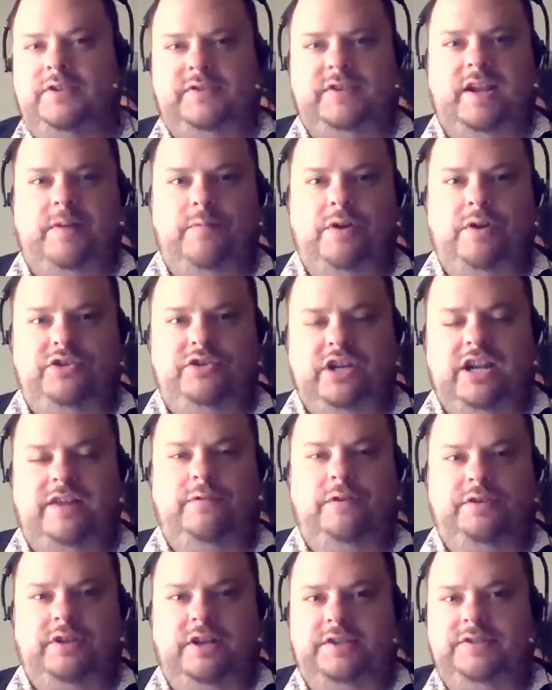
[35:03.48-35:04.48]
same way
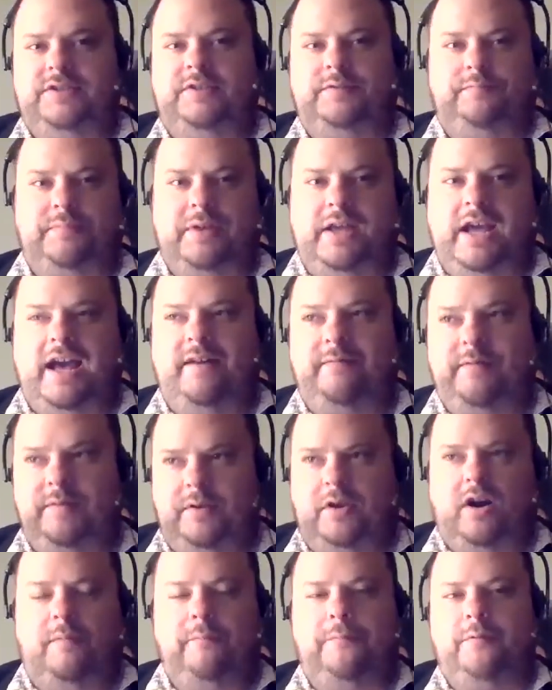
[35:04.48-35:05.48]
Schaefer does, is
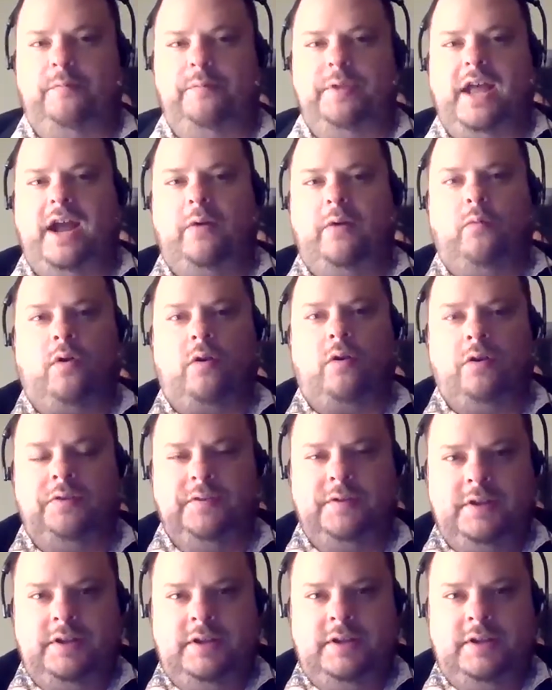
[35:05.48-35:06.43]
having come from that world.